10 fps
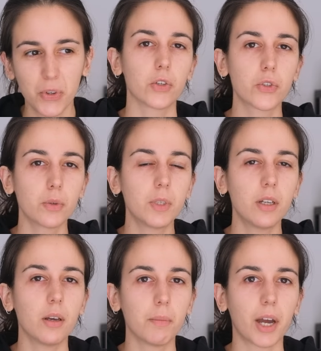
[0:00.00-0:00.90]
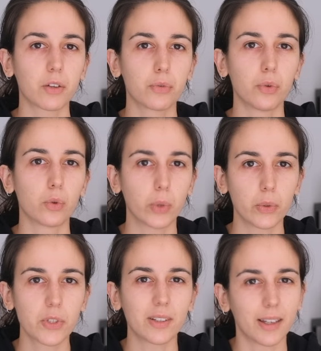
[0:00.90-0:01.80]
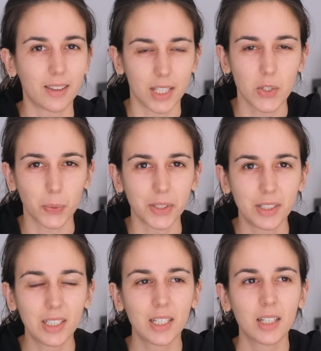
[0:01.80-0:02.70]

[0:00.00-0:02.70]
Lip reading: There are so many impactful quotes like this one